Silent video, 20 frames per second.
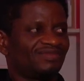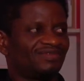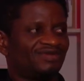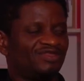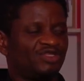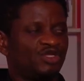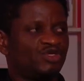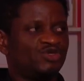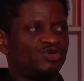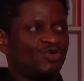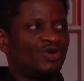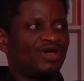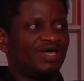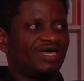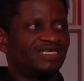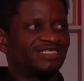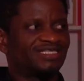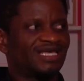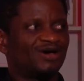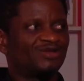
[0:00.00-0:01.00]
in the
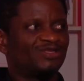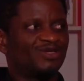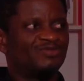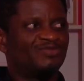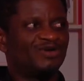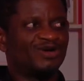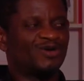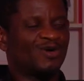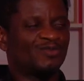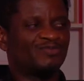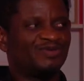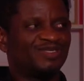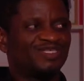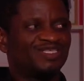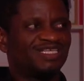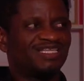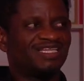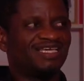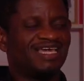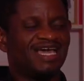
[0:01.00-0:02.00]
US, how they break up
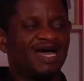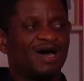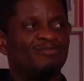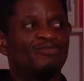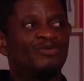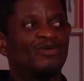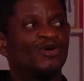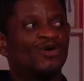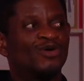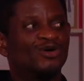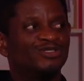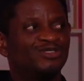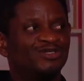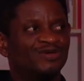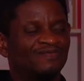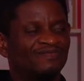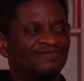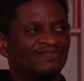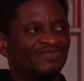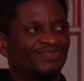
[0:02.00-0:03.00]
easily abroad. I
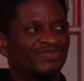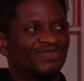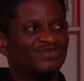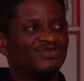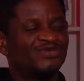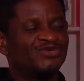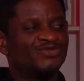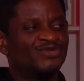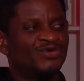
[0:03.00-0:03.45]
felt we could do it you too.